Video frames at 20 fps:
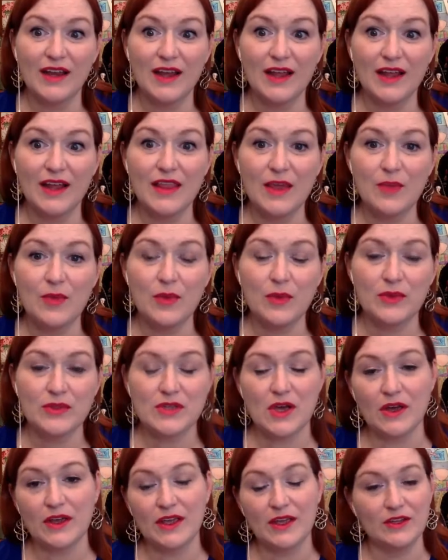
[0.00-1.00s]
And, and we were
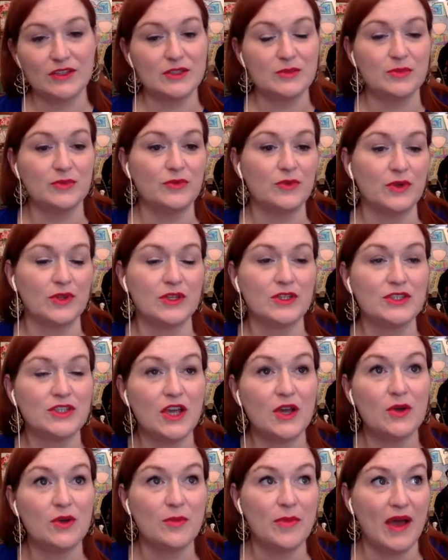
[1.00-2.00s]
talking just before the
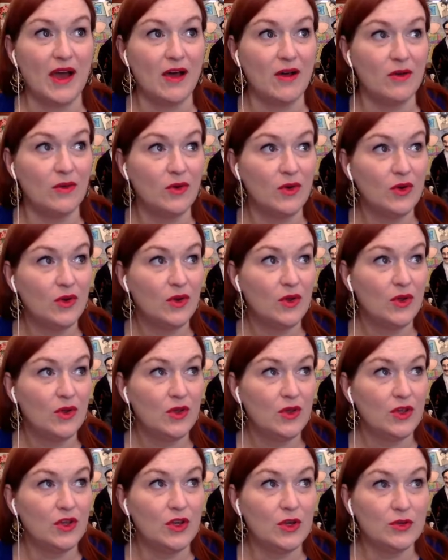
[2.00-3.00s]
show about,
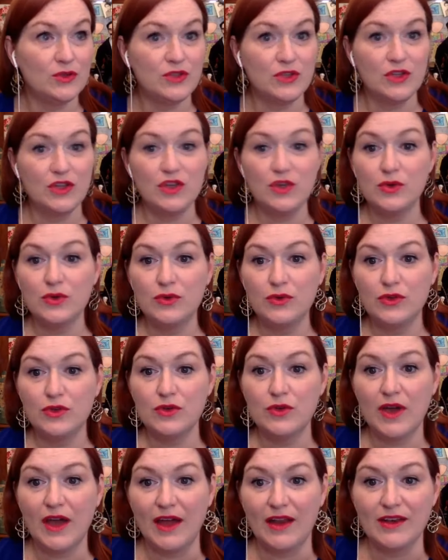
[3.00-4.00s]
you know, you, you
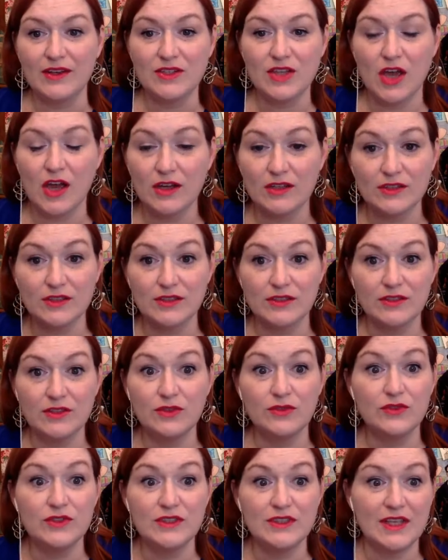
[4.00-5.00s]
hadn't talked,
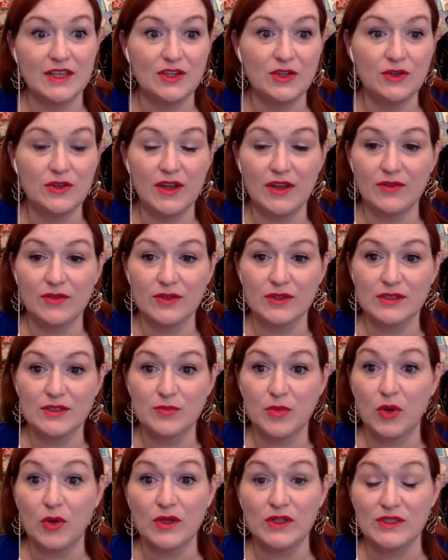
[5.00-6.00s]
you said you'd never
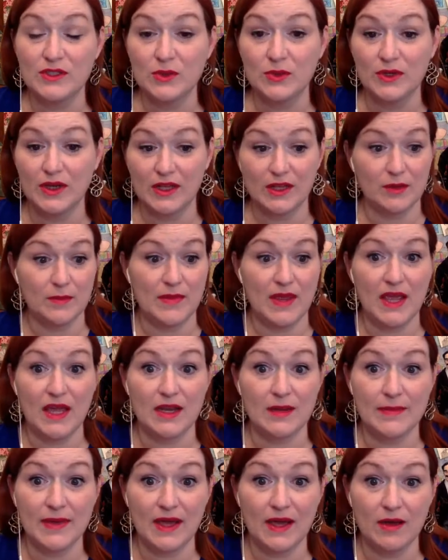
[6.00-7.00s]
spoken to another man
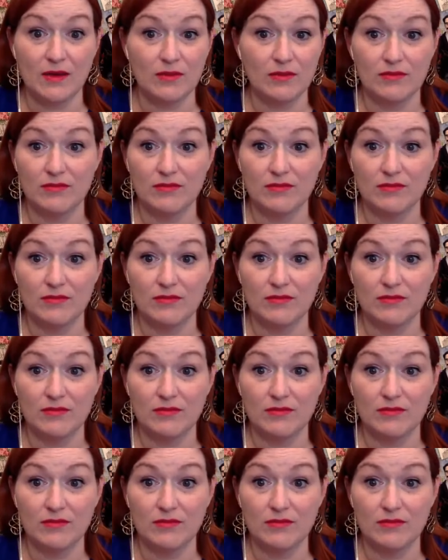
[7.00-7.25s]
about,